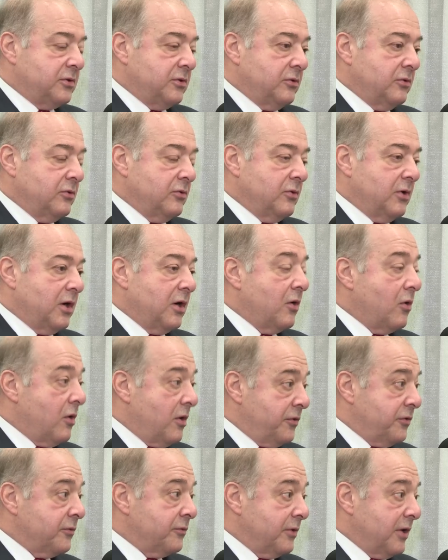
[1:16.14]
to uh,
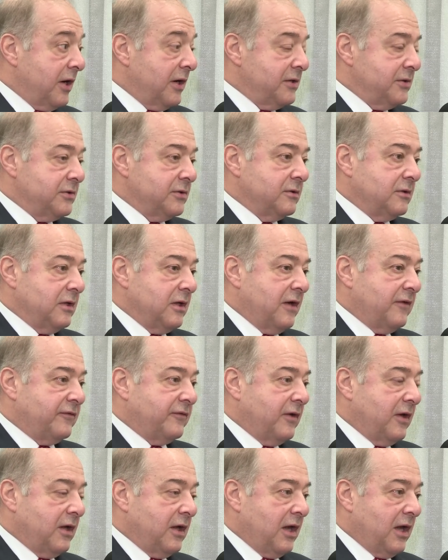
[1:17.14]
authorize the
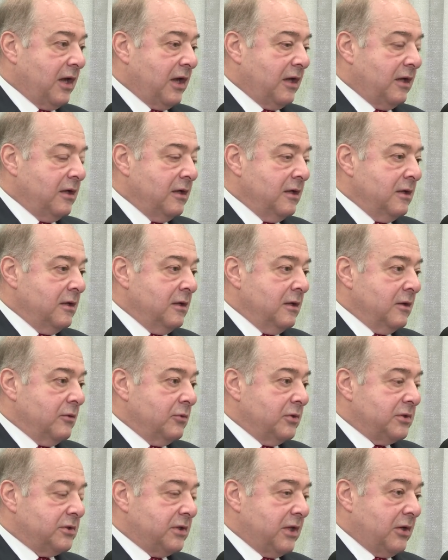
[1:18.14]
FAA
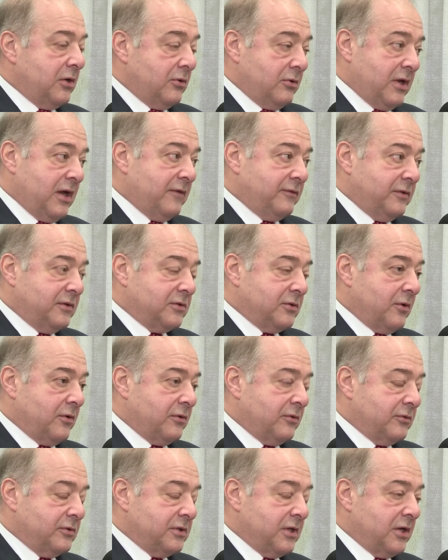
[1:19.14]
which they don't have this
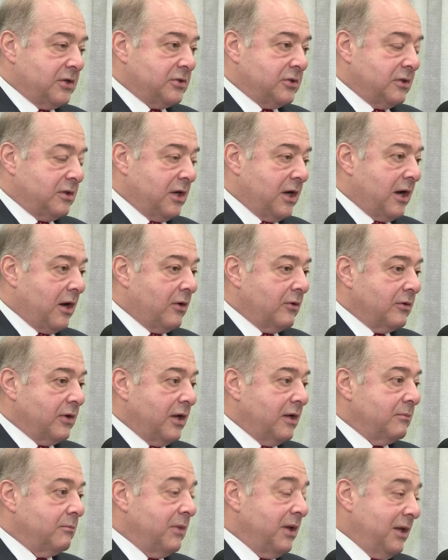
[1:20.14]
authorization now,
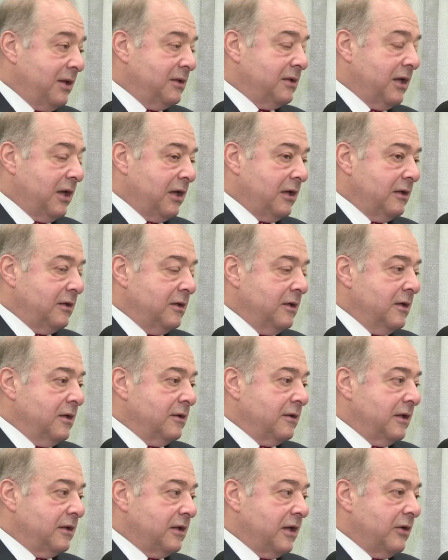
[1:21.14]
and mandate
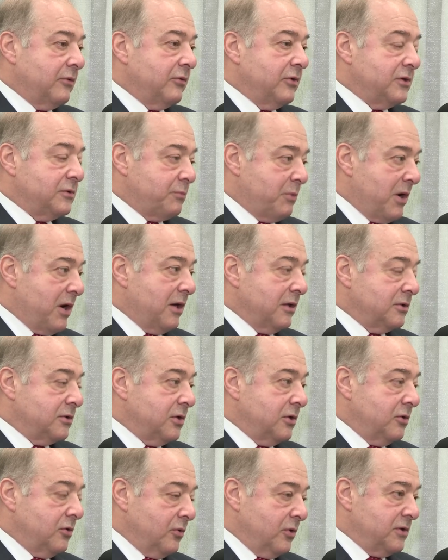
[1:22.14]
that they respond
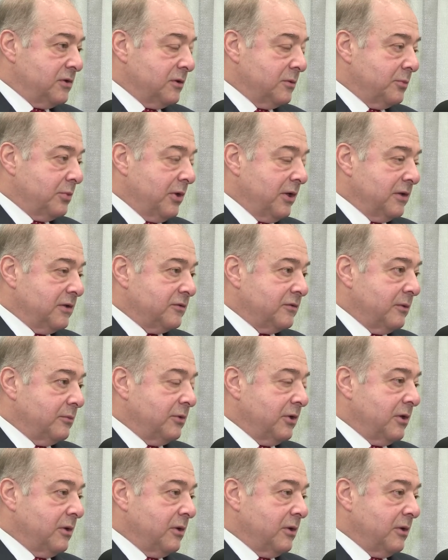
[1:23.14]
to noise complaints from the